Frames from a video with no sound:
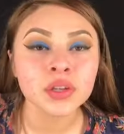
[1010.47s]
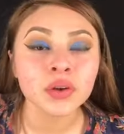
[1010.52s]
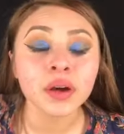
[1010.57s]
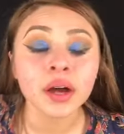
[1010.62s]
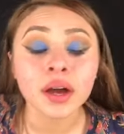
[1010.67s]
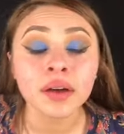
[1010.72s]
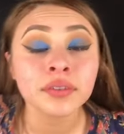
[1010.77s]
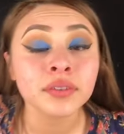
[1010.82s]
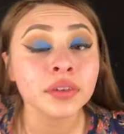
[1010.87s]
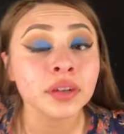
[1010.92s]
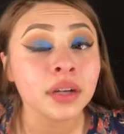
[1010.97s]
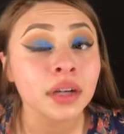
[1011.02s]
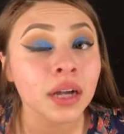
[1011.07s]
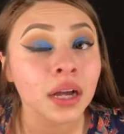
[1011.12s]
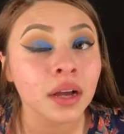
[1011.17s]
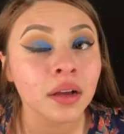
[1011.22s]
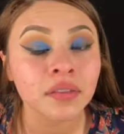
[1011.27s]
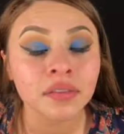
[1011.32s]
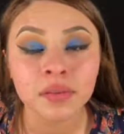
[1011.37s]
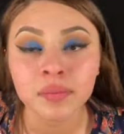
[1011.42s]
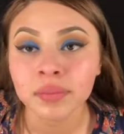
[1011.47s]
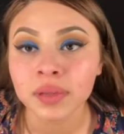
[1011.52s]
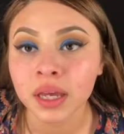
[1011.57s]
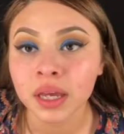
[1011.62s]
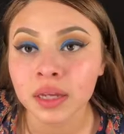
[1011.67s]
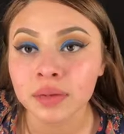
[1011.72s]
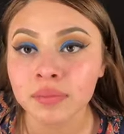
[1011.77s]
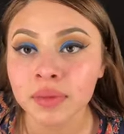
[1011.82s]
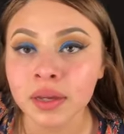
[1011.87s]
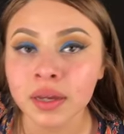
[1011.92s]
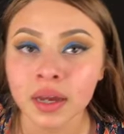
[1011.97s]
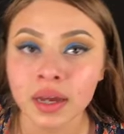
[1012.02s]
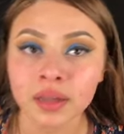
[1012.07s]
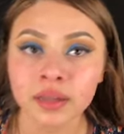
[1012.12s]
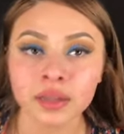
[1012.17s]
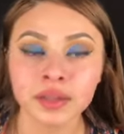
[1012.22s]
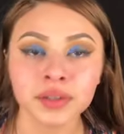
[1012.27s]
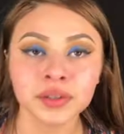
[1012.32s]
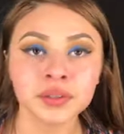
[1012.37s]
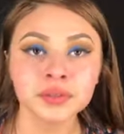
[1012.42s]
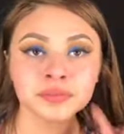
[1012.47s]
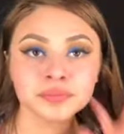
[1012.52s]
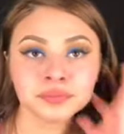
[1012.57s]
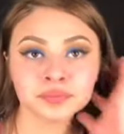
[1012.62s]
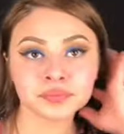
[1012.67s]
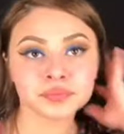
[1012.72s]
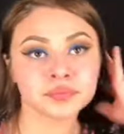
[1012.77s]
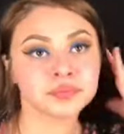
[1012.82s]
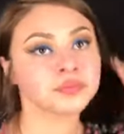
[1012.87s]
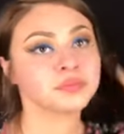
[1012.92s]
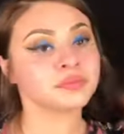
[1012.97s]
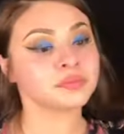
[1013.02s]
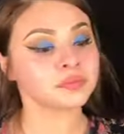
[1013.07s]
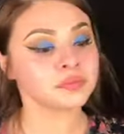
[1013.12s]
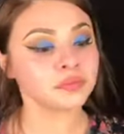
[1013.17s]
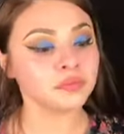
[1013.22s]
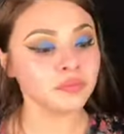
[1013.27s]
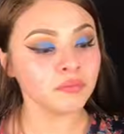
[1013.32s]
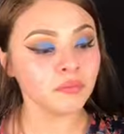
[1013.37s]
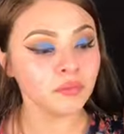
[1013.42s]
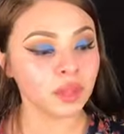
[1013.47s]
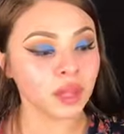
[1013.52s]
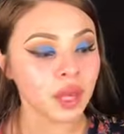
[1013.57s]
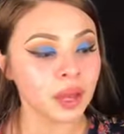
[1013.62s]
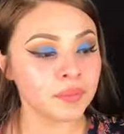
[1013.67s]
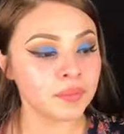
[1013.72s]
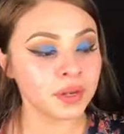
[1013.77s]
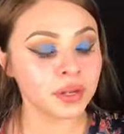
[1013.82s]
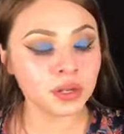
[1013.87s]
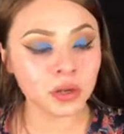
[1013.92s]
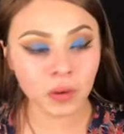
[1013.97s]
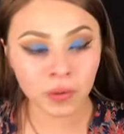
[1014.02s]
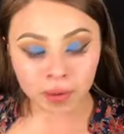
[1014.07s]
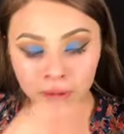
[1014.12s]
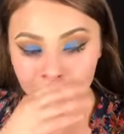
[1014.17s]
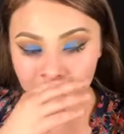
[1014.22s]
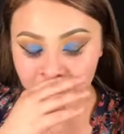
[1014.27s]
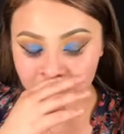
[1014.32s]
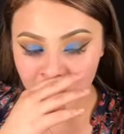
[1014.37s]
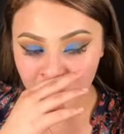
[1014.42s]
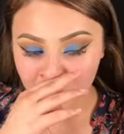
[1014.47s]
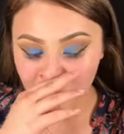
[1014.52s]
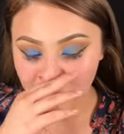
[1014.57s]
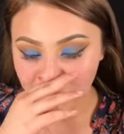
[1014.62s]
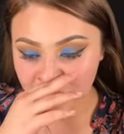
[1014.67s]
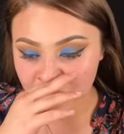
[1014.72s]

so after I have applied my eyeliner, I'm gonna go ahead and go